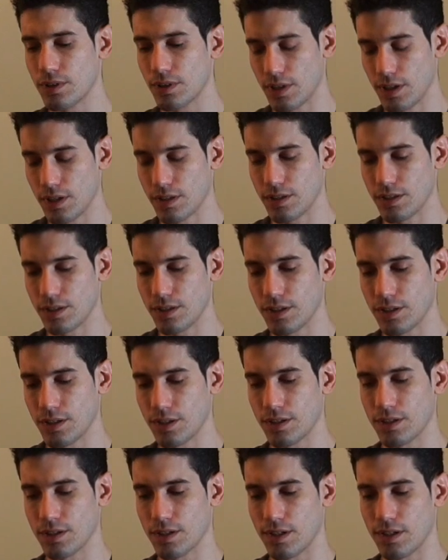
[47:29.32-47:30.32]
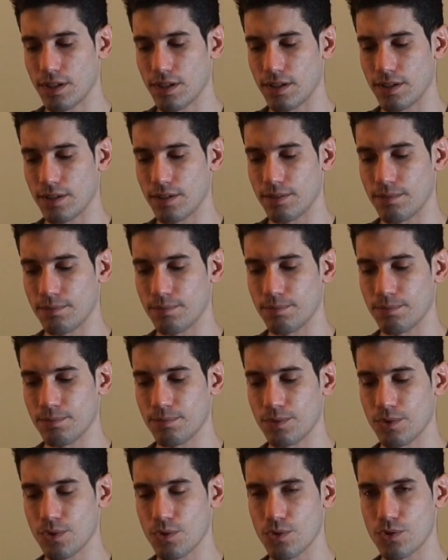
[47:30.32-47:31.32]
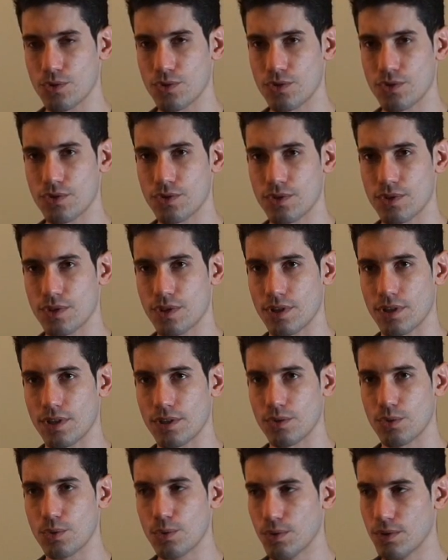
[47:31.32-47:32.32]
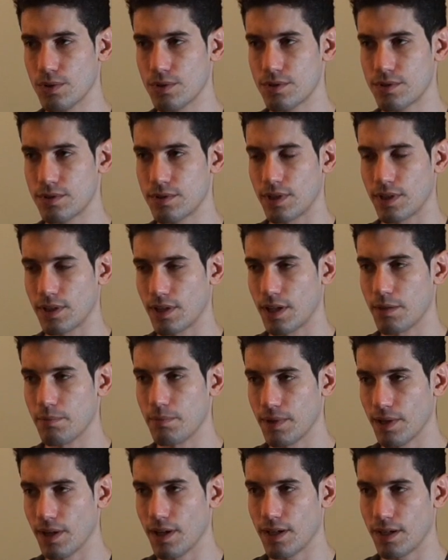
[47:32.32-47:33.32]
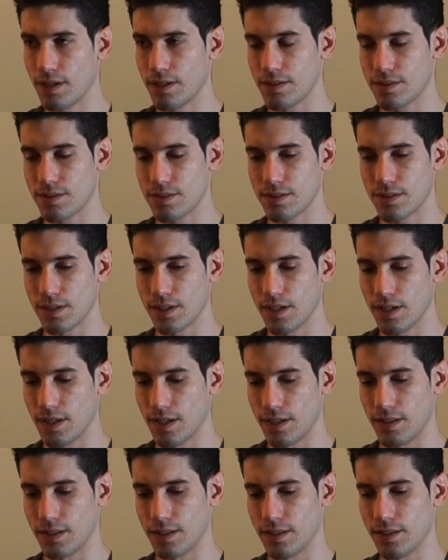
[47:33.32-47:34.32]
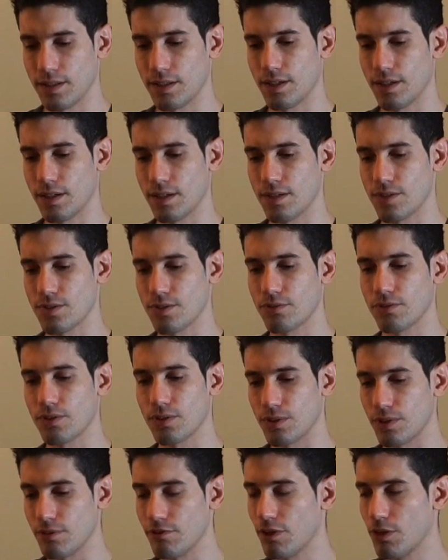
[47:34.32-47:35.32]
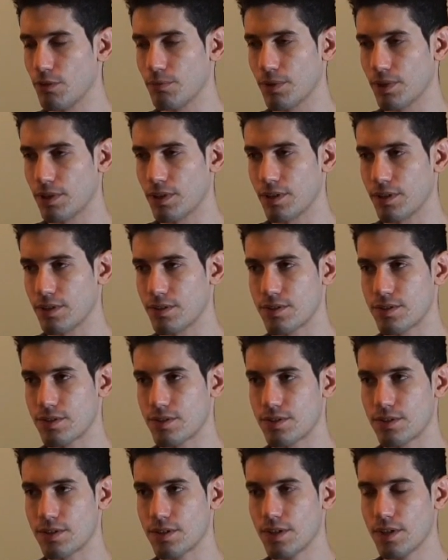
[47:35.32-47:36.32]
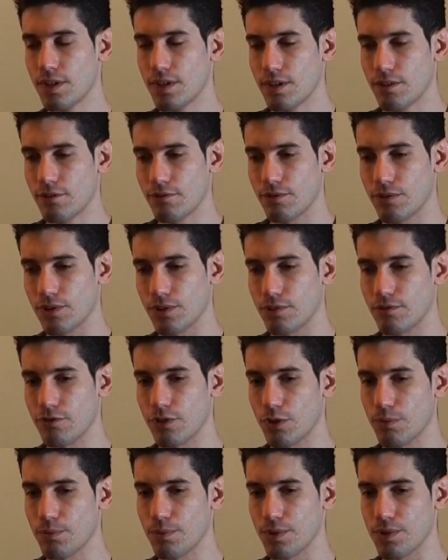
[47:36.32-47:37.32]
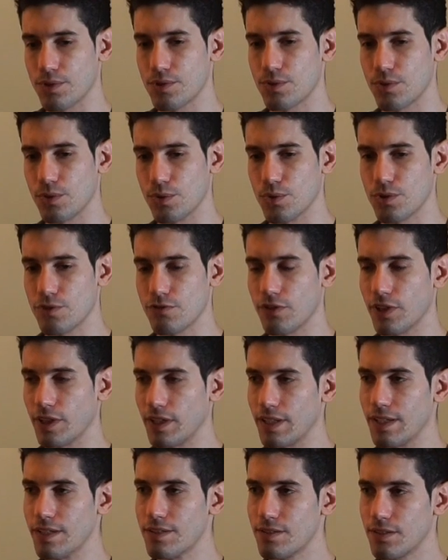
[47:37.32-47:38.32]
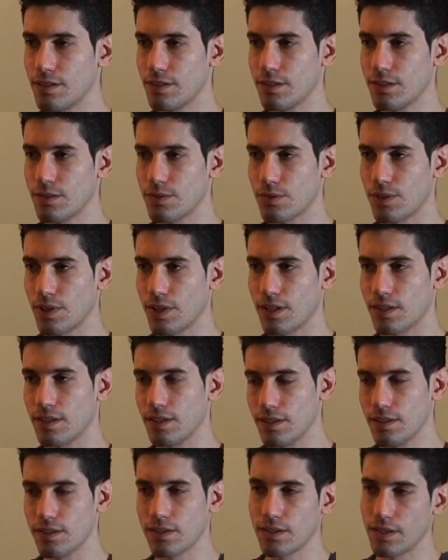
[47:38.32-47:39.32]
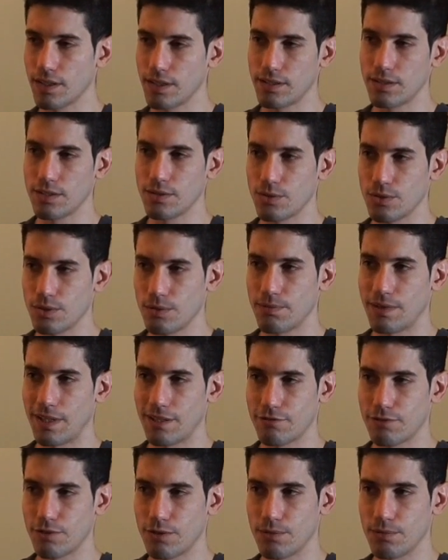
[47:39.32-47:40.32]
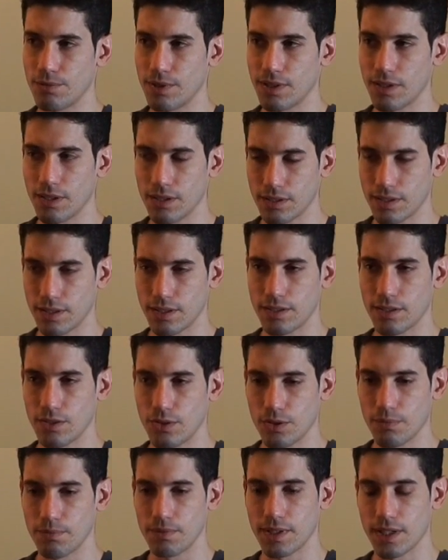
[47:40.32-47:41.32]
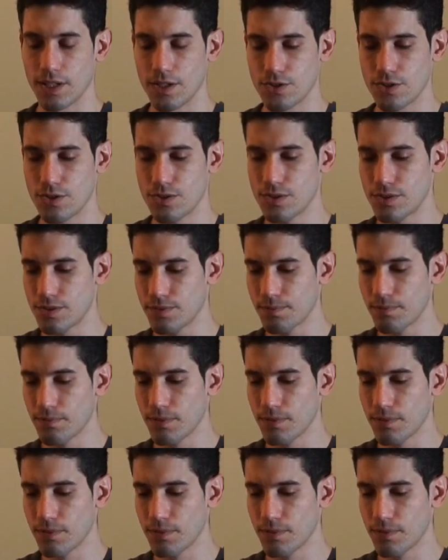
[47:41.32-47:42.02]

creating um, those uh, tools like APIs and uh, software developer kits for developers to use very easily so they can integrate into the platform, they can create their own applications.